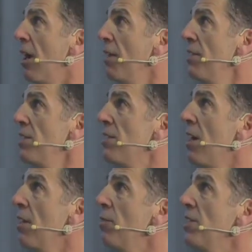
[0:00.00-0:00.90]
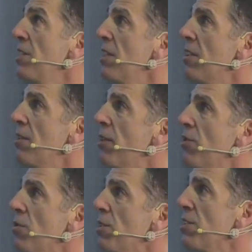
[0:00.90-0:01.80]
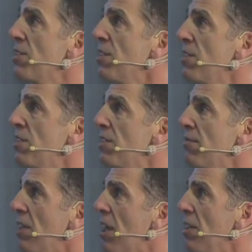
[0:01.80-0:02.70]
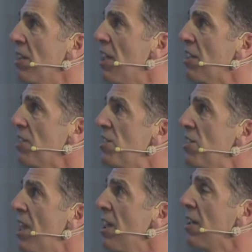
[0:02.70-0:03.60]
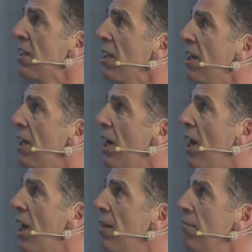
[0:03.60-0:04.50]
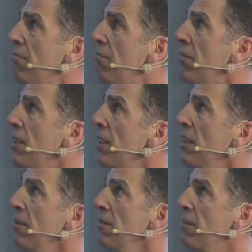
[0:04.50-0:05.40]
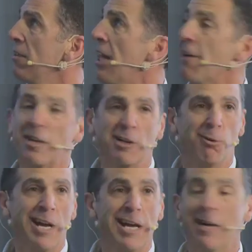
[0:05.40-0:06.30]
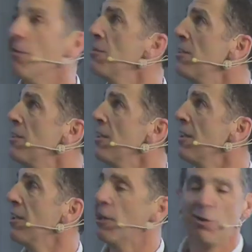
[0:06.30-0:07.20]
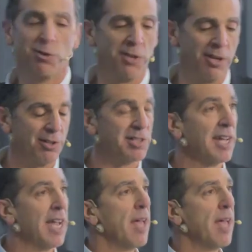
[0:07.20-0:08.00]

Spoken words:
On this side, we see individuals getting sick, clowning around, who knows.